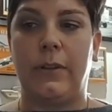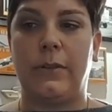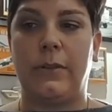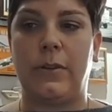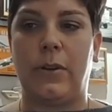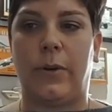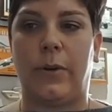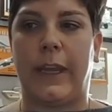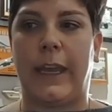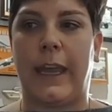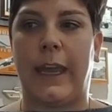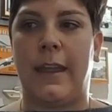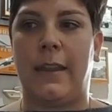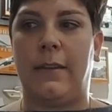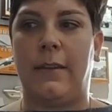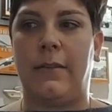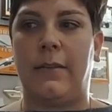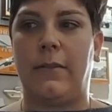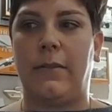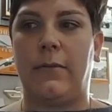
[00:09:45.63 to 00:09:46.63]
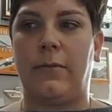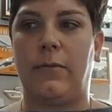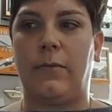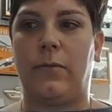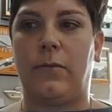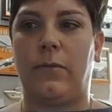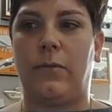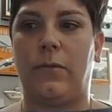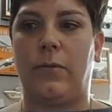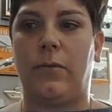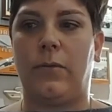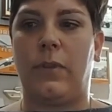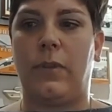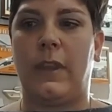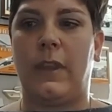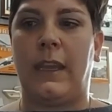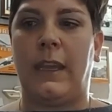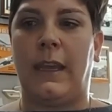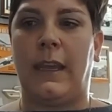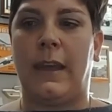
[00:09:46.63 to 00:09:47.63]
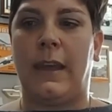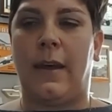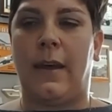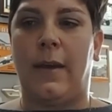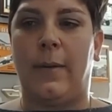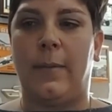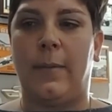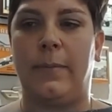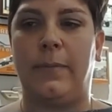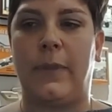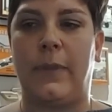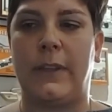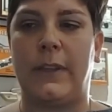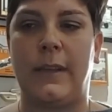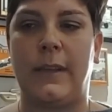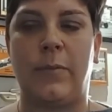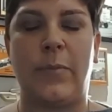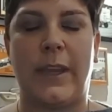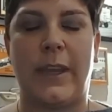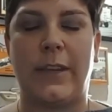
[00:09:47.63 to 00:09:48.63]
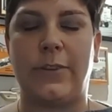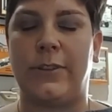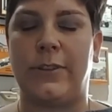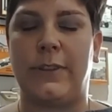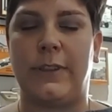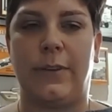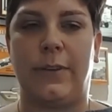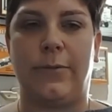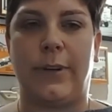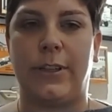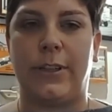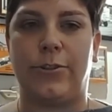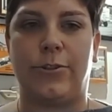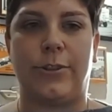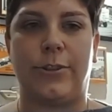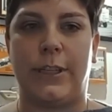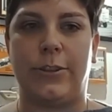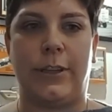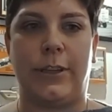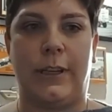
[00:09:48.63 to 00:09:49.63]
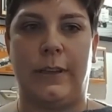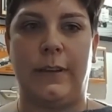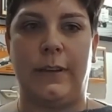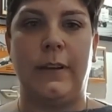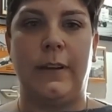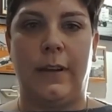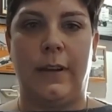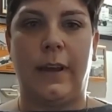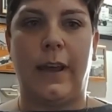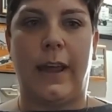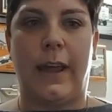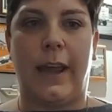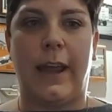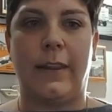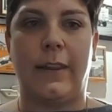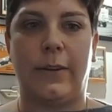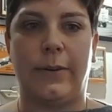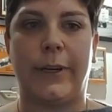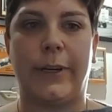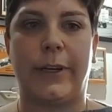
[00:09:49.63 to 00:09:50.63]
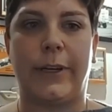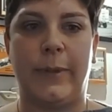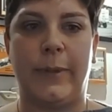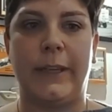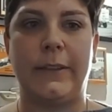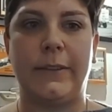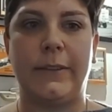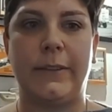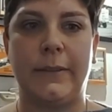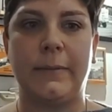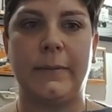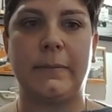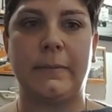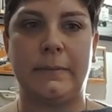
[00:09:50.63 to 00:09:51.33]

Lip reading: So again, the temp agency registration, I highly recommend.